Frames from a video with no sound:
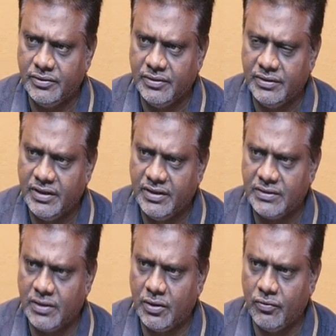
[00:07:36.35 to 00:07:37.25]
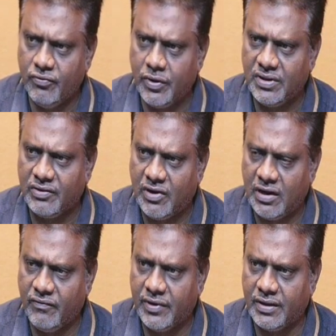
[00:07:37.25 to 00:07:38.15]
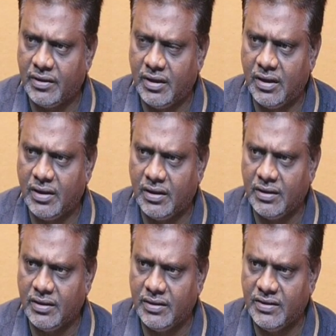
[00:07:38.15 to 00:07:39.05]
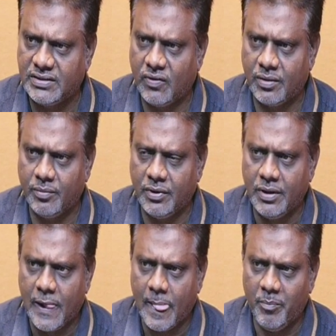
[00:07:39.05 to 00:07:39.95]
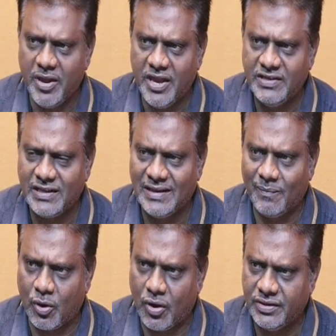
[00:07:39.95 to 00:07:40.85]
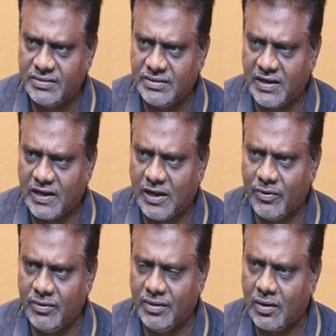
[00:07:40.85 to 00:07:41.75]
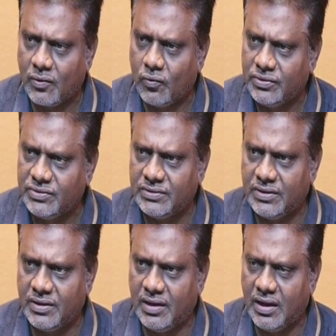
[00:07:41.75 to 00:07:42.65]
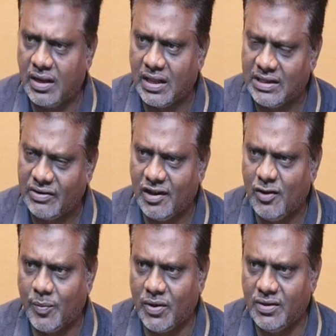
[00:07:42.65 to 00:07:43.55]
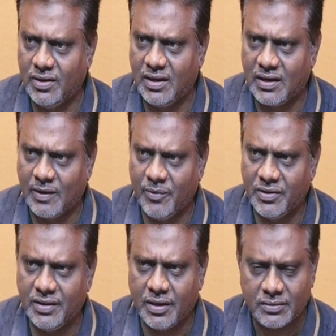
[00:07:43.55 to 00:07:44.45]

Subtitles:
In this we are involving in this our major the projects under coming to the roads or other railway project, or coming to the